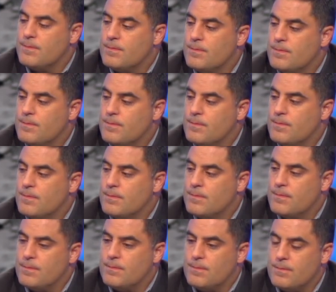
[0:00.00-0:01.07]

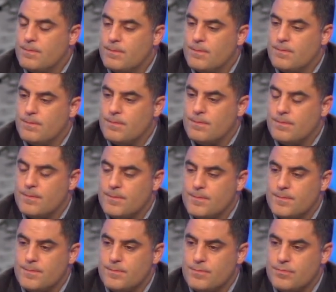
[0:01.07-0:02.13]

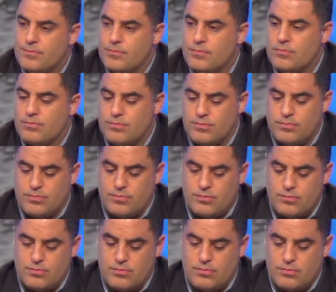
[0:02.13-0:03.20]

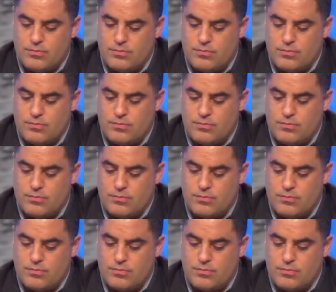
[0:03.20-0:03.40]
(not speaking)